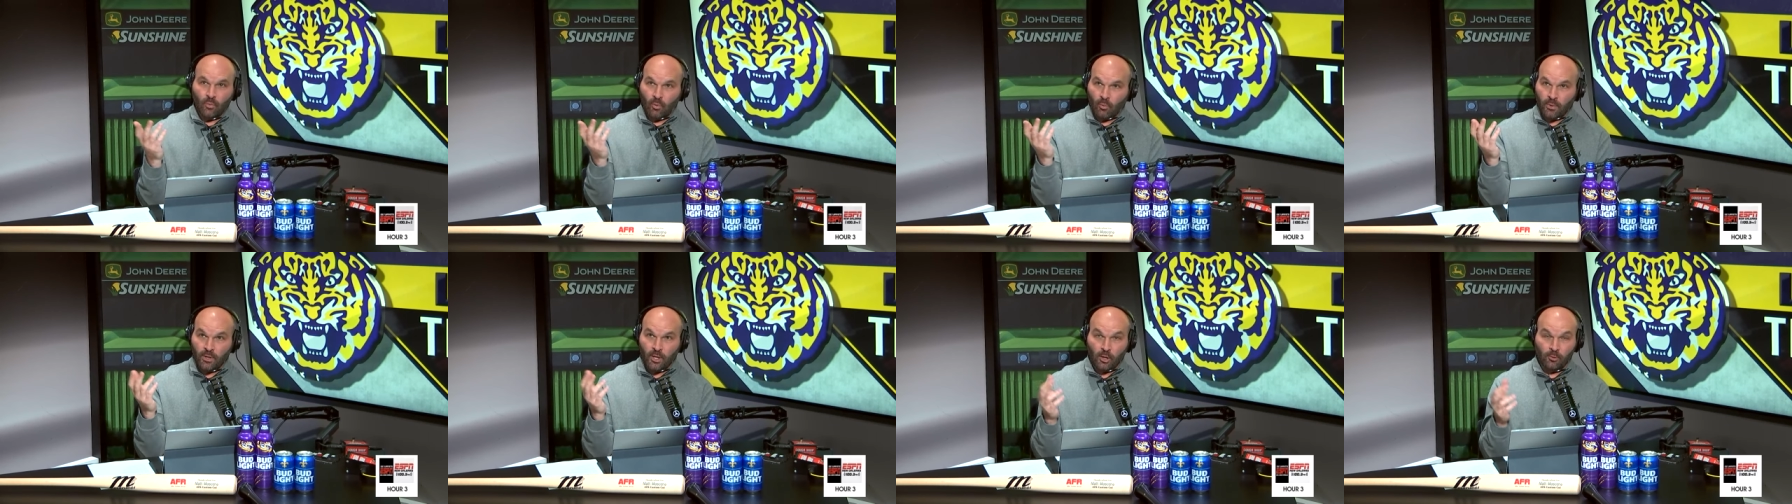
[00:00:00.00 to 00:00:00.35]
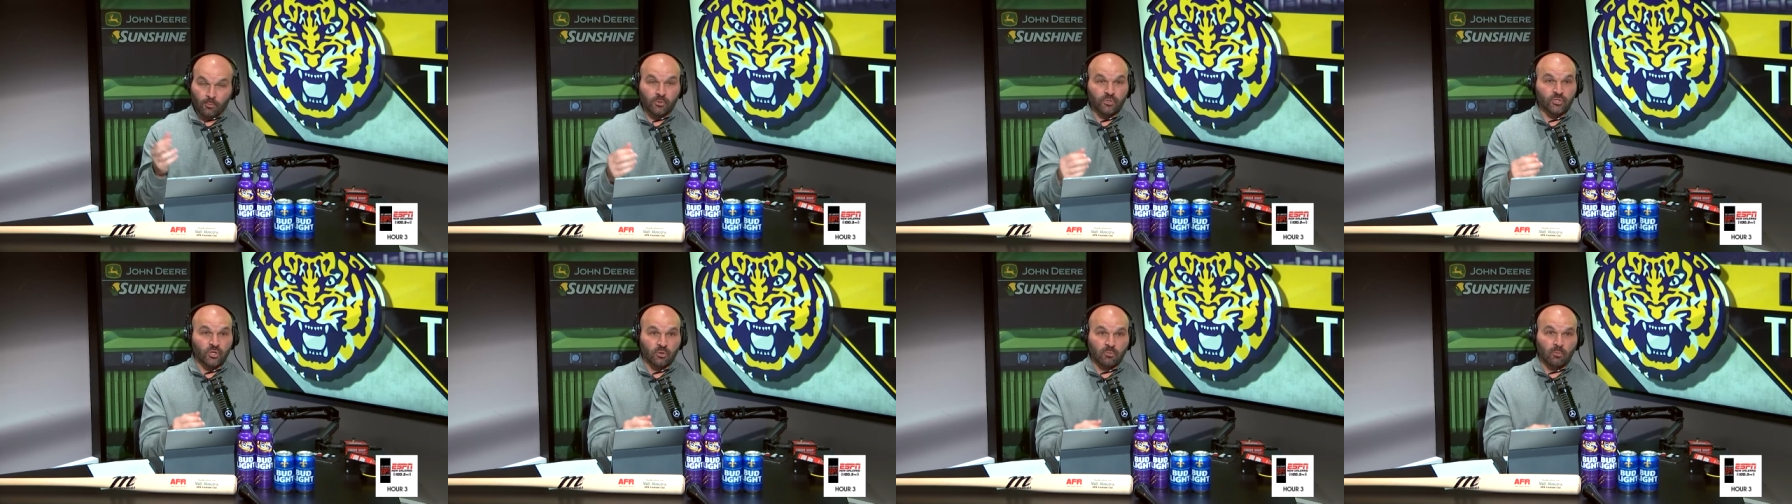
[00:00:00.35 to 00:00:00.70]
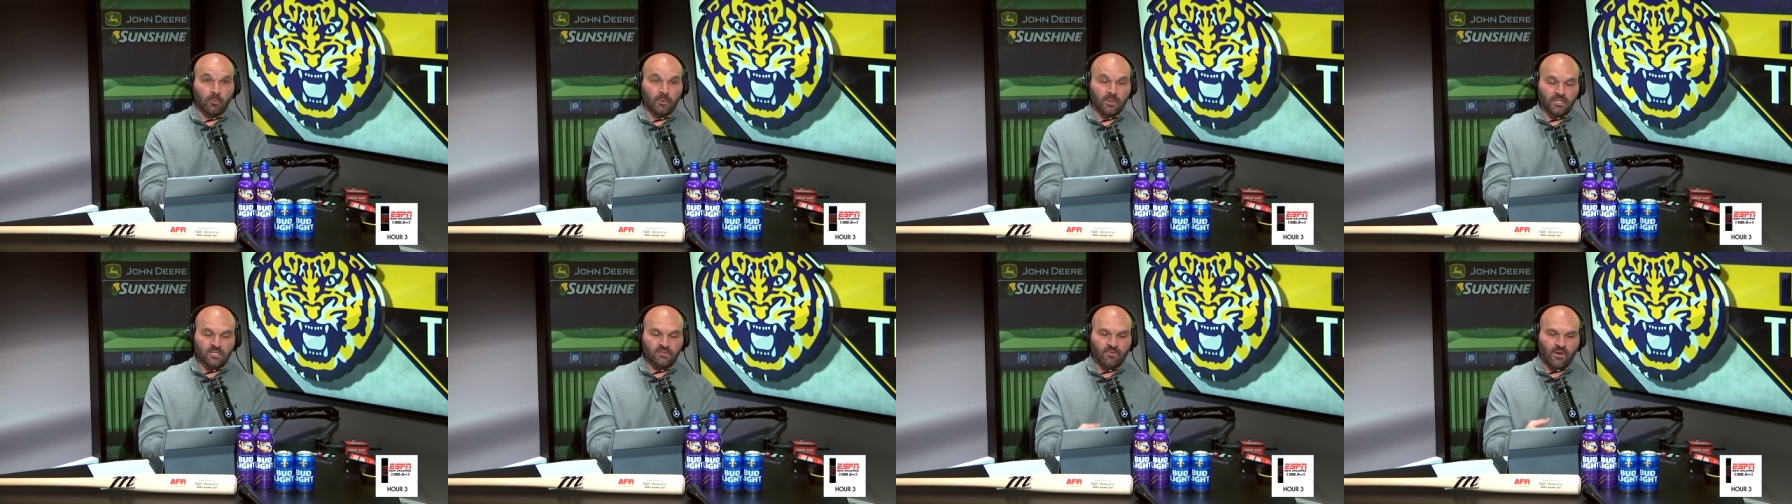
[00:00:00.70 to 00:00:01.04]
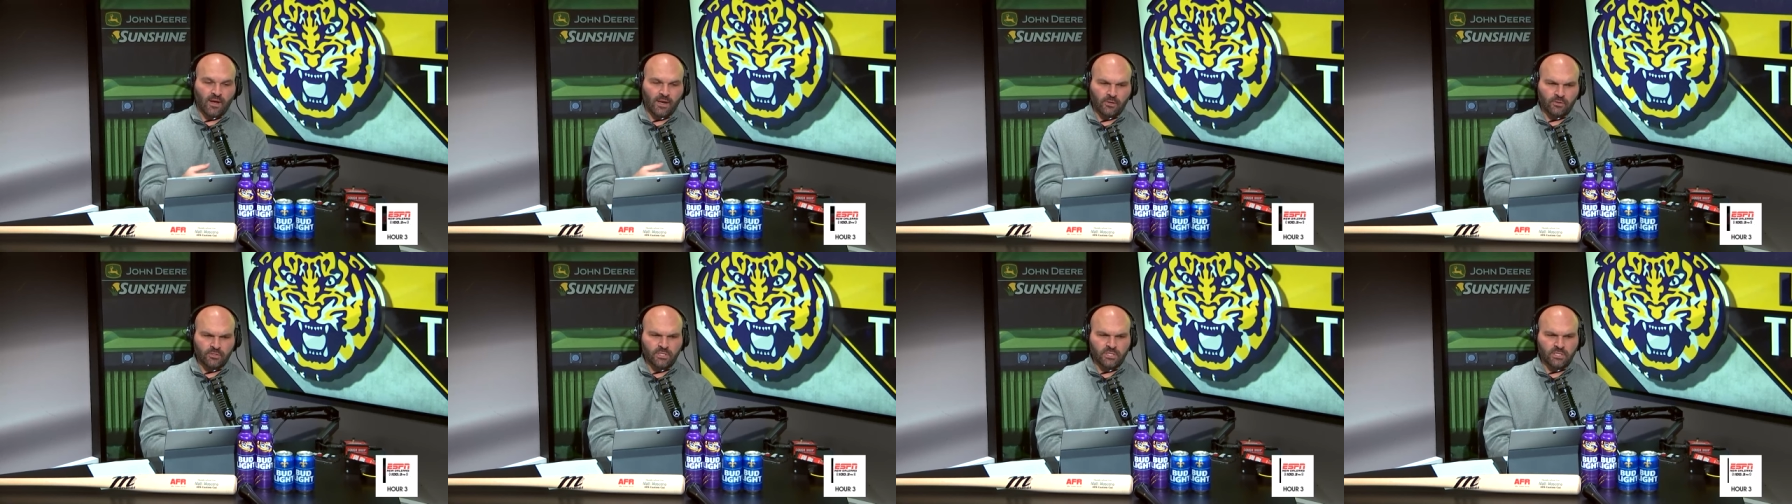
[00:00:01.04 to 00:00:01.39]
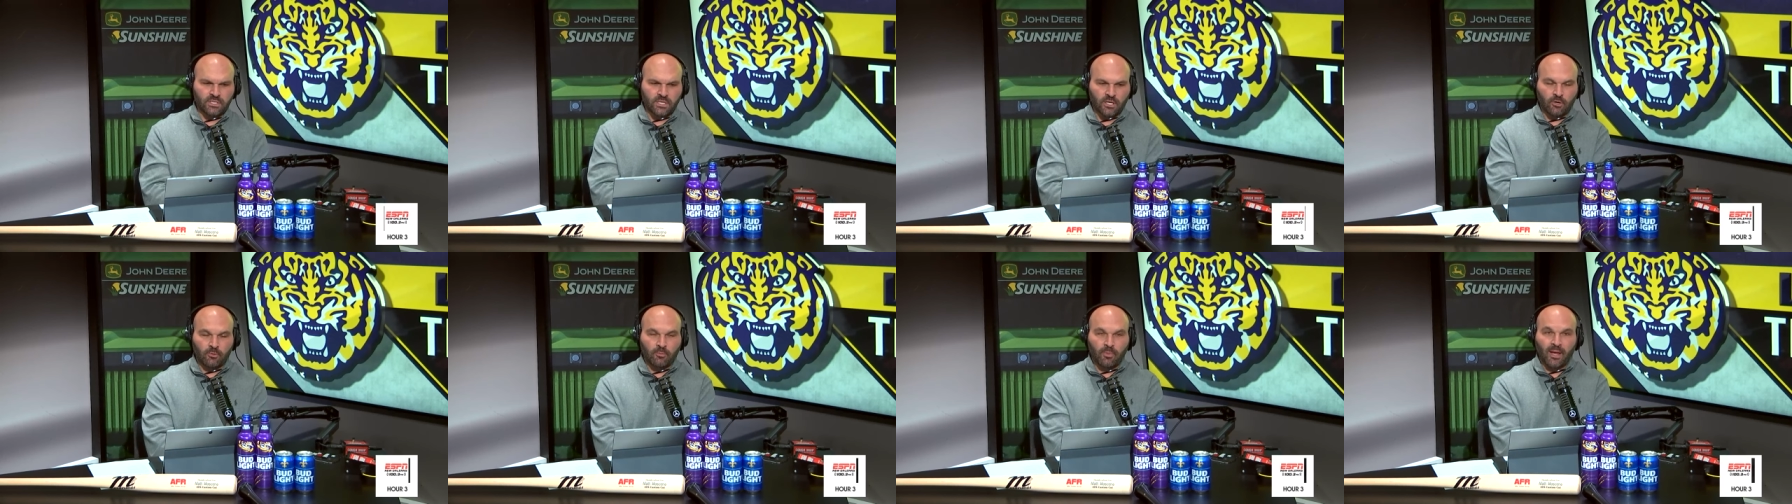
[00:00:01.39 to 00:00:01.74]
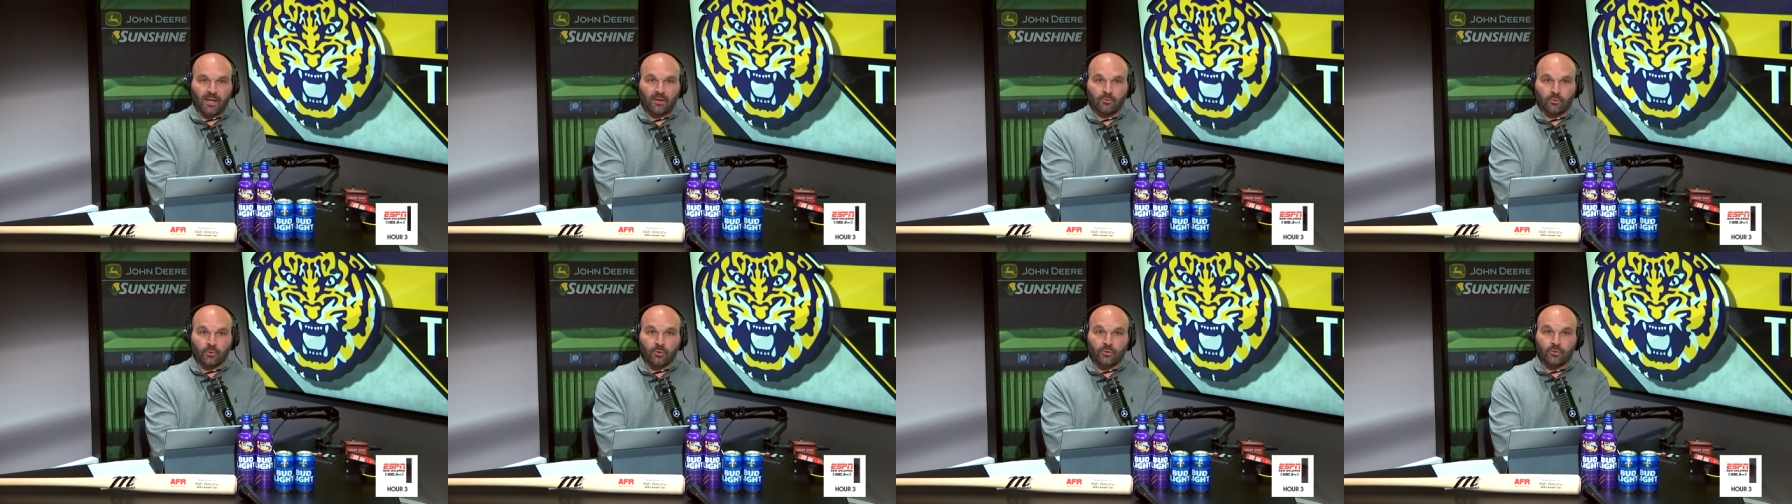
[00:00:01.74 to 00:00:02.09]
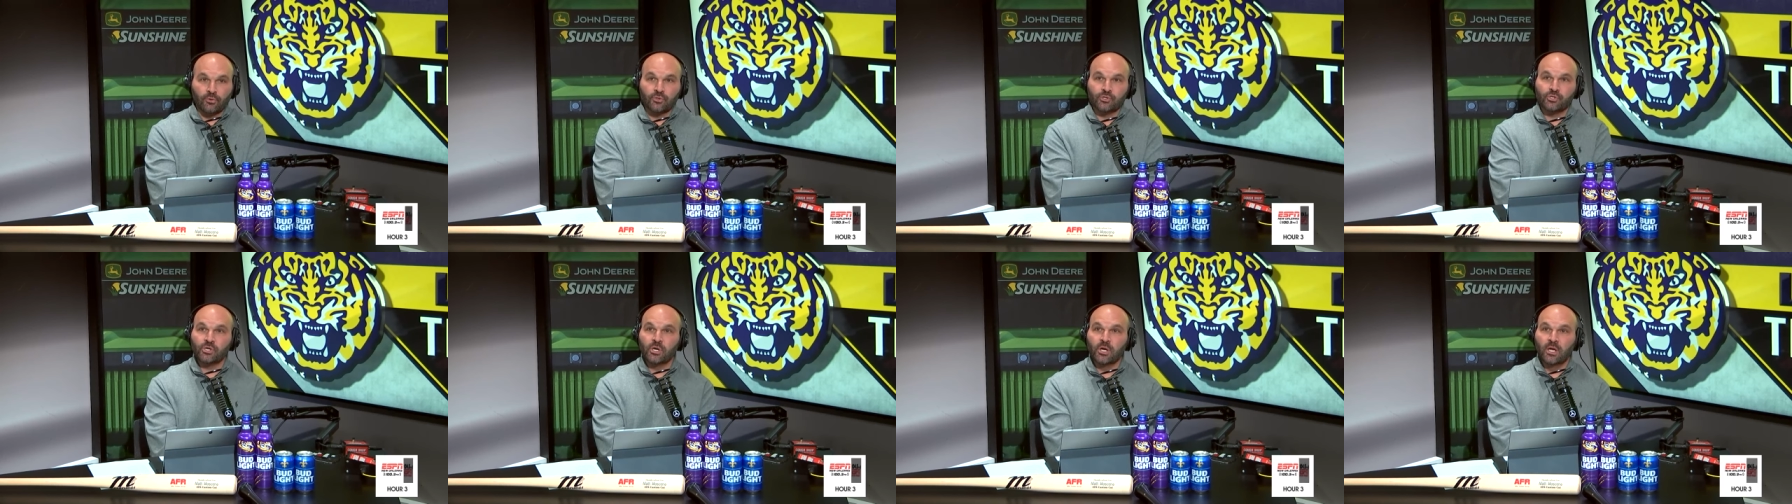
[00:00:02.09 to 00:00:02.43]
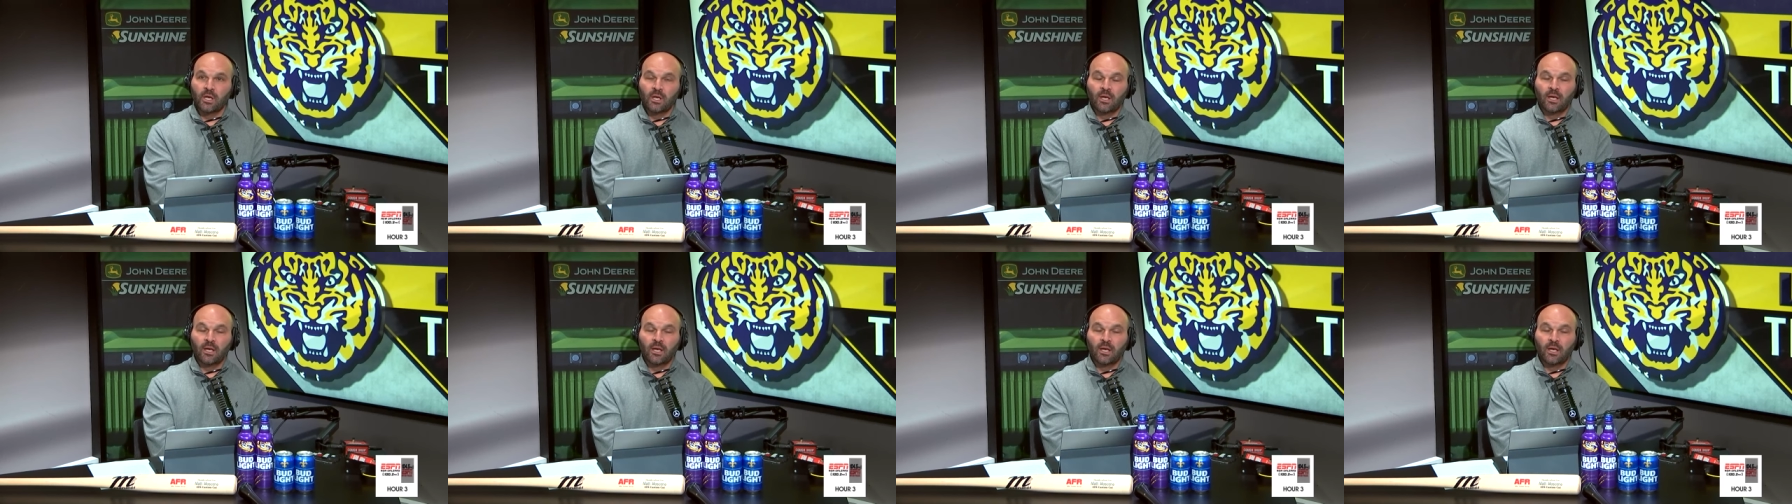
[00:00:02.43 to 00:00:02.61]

what we all presume will be his final season here in Baton Rouge,